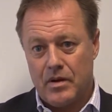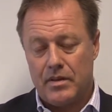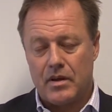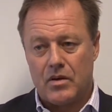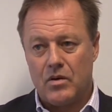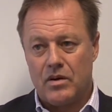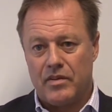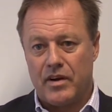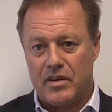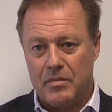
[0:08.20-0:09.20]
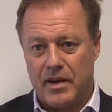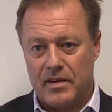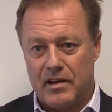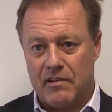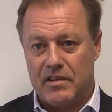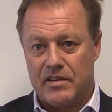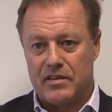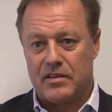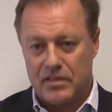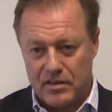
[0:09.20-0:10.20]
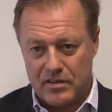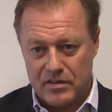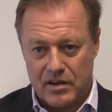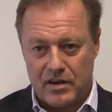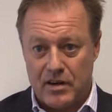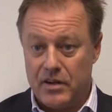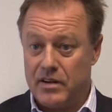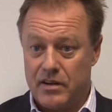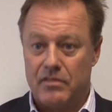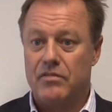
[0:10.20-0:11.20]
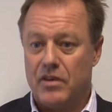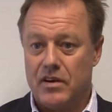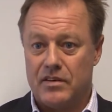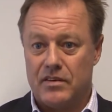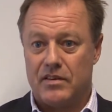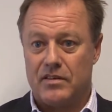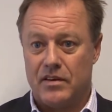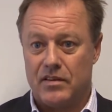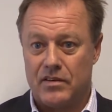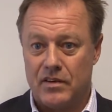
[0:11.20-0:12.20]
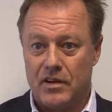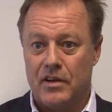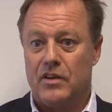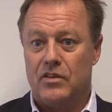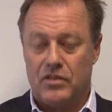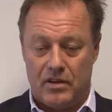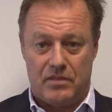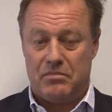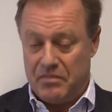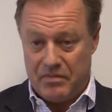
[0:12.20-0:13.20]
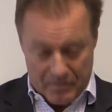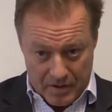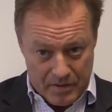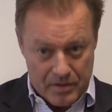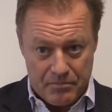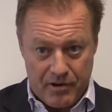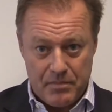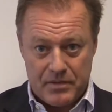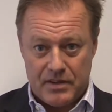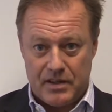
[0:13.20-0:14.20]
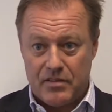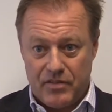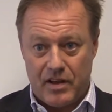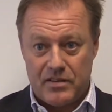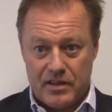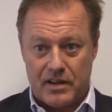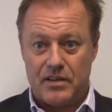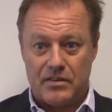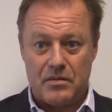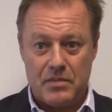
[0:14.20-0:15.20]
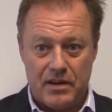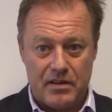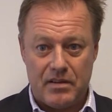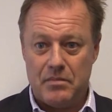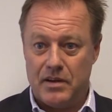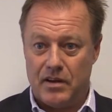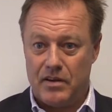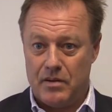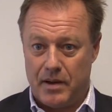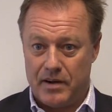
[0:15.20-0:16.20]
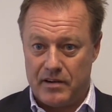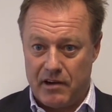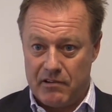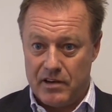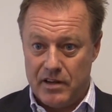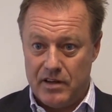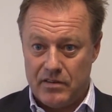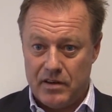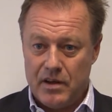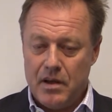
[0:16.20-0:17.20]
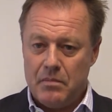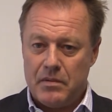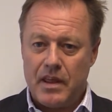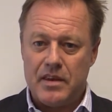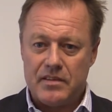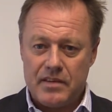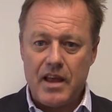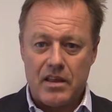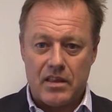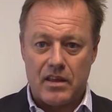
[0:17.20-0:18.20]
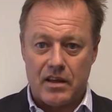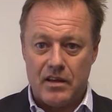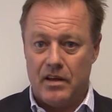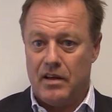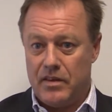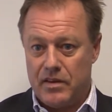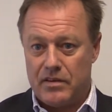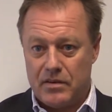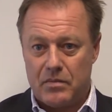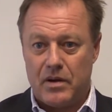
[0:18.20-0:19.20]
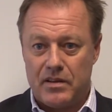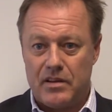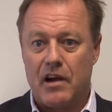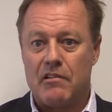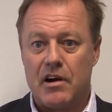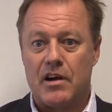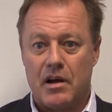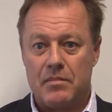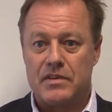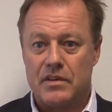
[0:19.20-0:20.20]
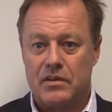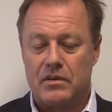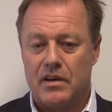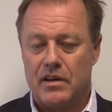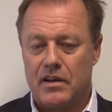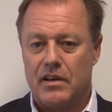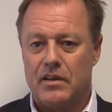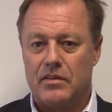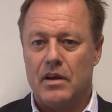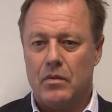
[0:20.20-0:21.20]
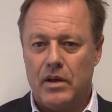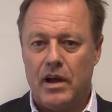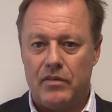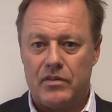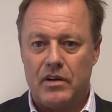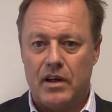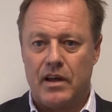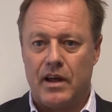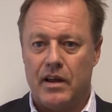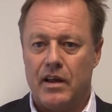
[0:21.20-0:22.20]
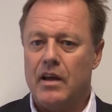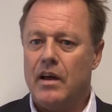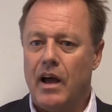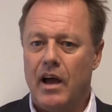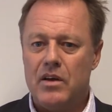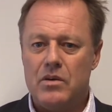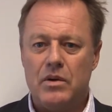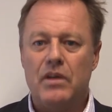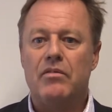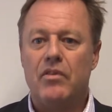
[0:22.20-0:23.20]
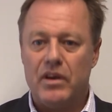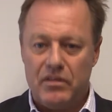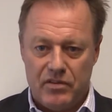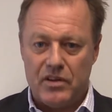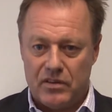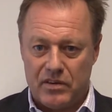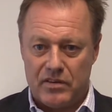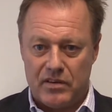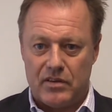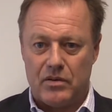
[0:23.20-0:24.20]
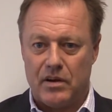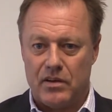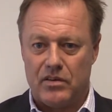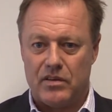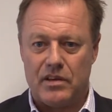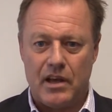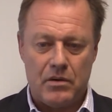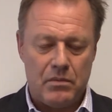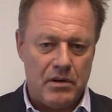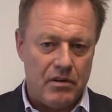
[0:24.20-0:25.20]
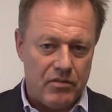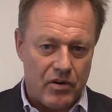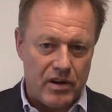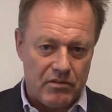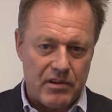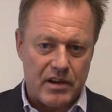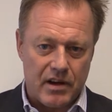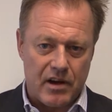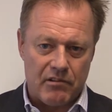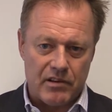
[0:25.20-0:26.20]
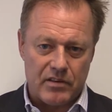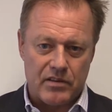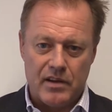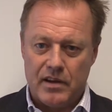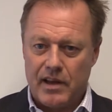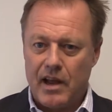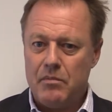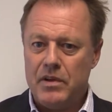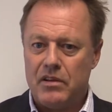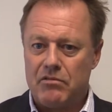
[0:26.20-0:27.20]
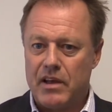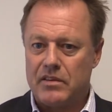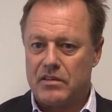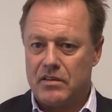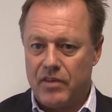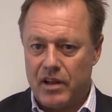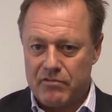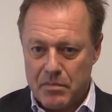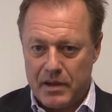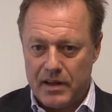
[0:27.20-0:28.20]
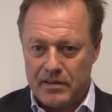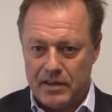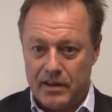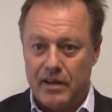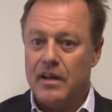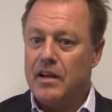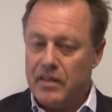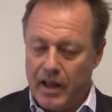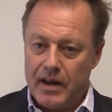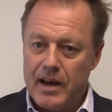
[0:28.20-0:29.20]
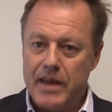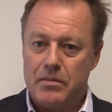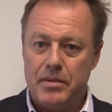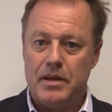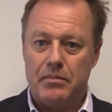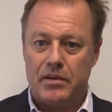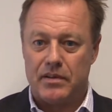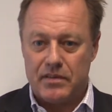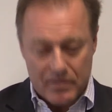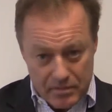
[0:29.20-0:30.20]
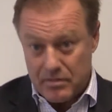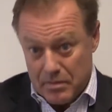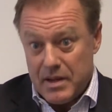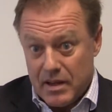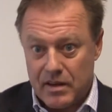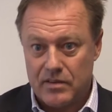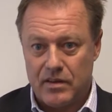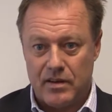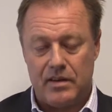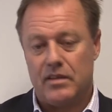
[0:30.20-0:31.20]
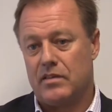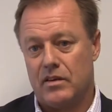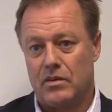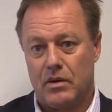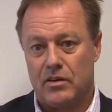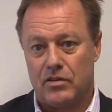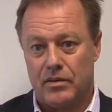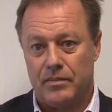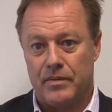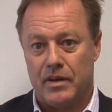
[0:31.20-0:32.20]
I think all of our humanitarian assistance, including food assistance, should, the primacy, the first thing is to meet immediate humanitarian needs. But then the second thing, and this is where DRR comes into it, is we have to look at how do we avoid future situations? How do we avoid reoccurrence? Can we address the vulnerability that led people to be in this situation?